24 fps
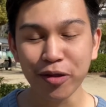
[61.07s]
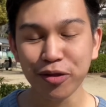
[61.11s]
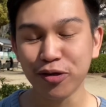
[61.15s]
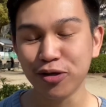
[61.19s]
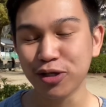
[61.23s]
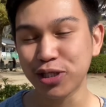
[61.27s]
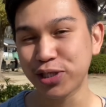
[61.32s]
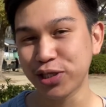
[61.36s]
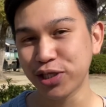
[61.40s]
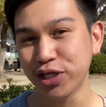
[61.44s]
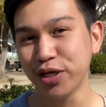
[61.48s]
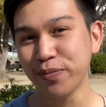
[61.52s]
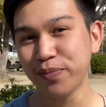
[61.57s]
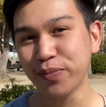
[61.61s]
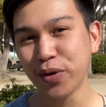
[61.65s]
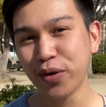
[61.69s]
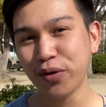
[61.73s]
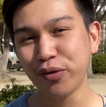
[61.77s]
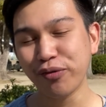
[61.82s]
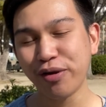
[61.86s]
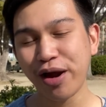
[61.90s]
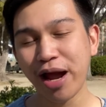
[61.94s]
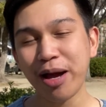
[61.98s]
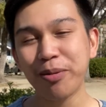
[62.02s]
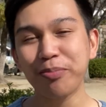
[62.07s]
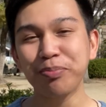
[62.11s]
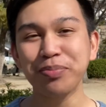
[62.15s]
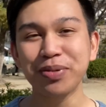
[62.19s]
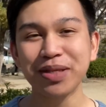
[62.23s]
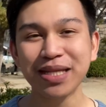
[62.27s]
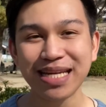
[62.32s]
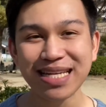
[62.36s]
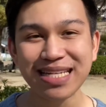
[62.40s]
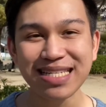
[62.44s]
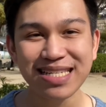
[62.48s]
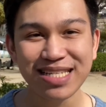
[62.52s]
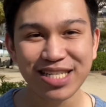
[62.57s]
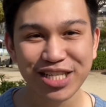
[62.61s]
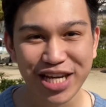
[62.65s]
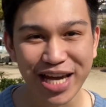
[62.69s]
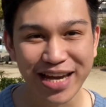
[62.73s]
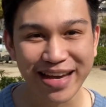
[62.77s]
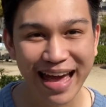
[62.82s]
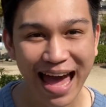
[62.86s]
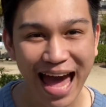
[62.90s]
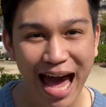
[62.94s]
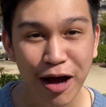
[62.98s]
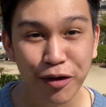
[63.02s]
their study program, please check
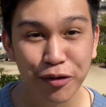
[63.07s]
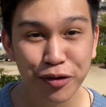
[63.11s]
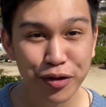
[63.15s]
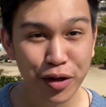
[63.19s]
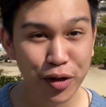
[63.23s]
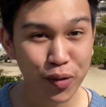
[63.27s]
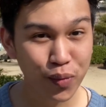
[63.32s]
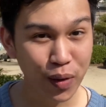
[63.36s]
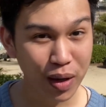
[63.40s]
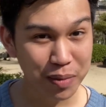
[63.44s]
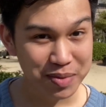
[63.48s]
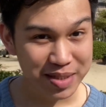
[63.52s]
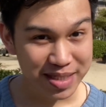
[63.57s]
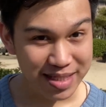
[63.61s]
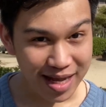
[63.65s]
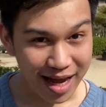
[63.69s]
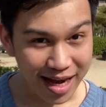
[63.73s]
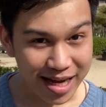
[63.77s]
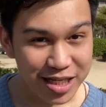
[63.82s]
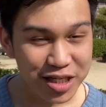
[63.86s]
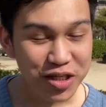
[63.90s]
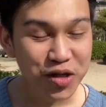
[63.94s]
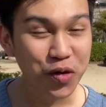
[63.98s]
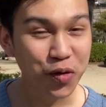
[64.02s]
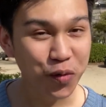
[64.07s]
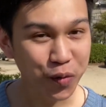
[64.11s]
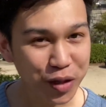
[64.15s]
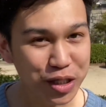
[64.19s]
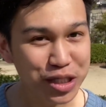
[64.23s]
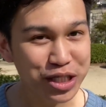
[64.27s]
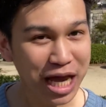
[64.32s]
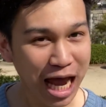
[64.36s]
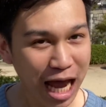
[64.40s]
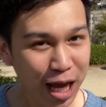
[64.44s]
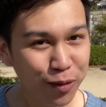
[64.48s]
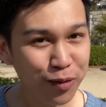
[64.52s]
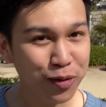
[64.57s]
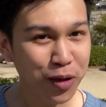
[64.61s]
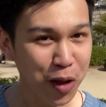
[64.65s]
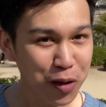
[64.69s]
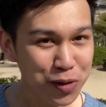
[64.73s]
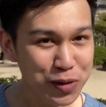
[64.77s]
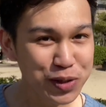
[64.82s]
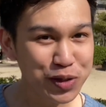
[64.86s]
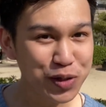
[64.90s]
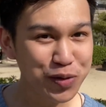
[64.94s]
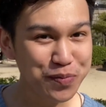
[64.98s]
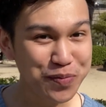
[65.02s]
out their website, which I will
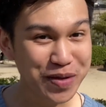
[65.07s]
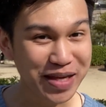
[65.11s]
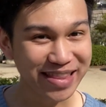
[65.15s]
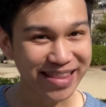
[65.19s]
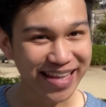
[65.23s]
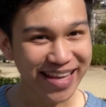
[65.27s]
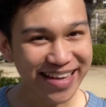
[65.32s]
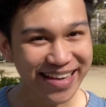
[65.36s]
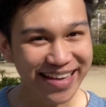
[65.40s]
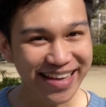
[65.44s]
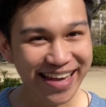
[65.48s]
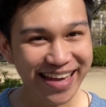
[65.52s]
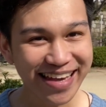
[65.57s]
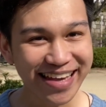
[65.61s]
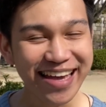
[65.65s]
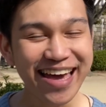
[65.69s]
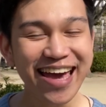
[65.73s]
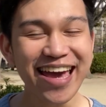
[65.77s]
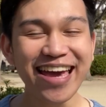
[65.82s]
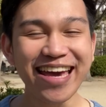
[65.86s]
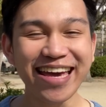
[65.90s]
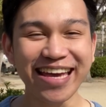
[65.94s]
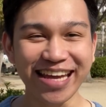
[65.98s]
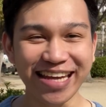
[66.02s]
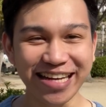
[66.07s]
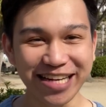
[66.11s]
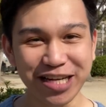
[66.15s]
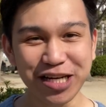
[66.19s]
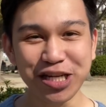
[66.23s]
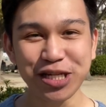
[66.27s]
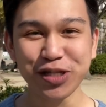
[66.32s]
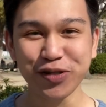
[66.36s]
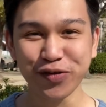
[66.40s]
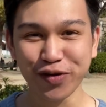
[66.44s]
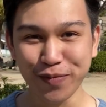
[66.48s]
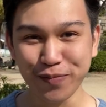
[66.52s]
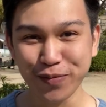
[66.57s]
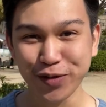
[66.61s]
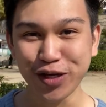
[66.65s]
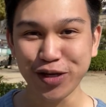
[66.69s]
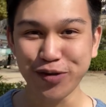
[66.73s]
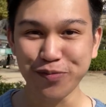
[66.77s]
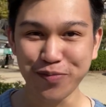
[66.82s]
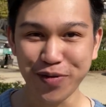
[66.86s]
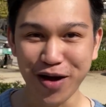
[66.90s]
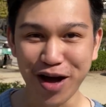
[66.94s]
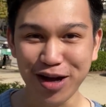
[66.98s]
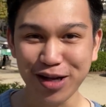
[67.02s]
also be linking in the description
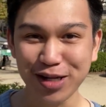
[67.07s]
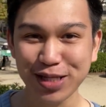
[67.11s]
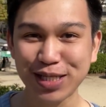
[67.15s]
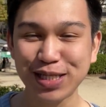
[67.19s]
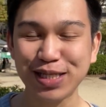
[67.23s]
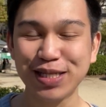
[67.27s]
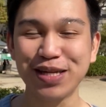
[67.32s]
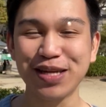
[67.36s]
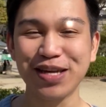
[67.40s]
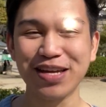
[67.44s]
box.